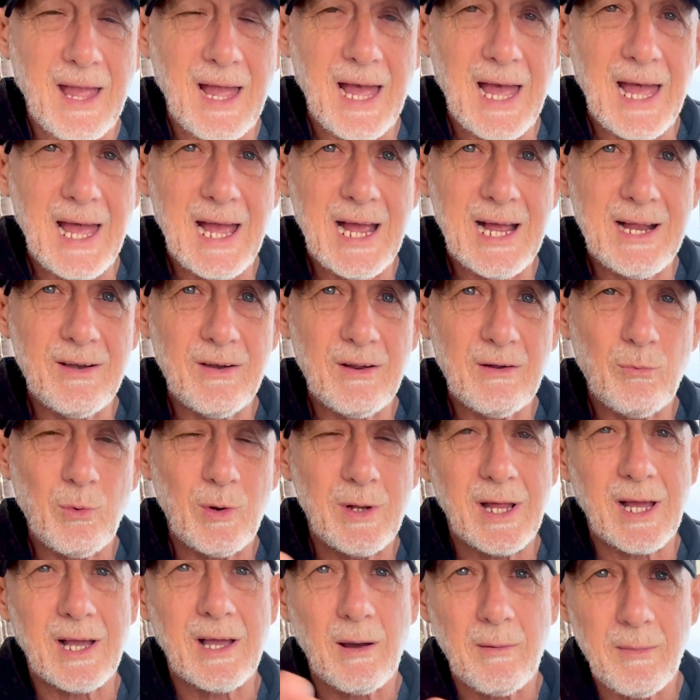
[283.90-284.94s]
And when
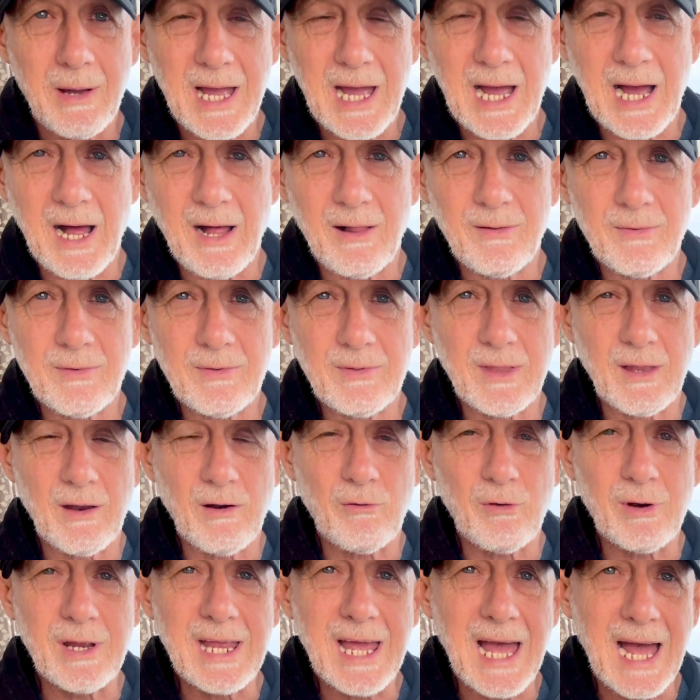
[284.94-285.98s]
they come out, they're
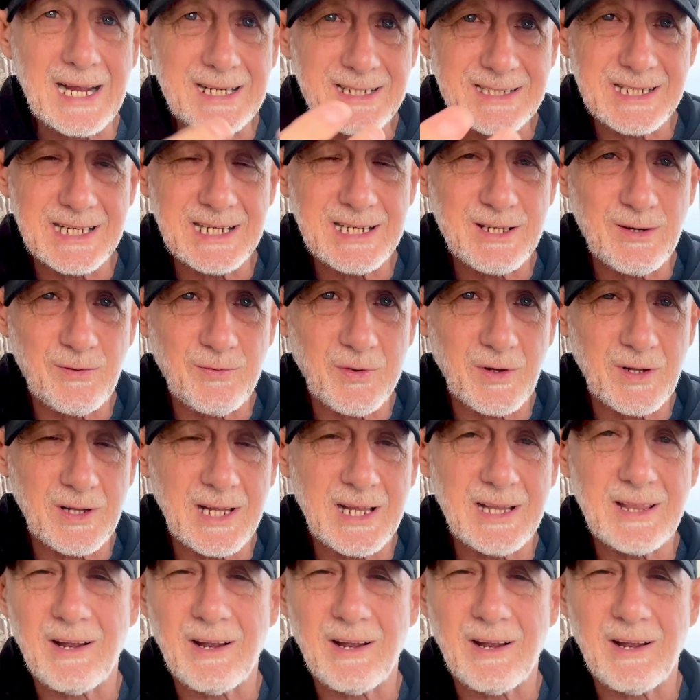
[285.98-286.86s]
reacting differently,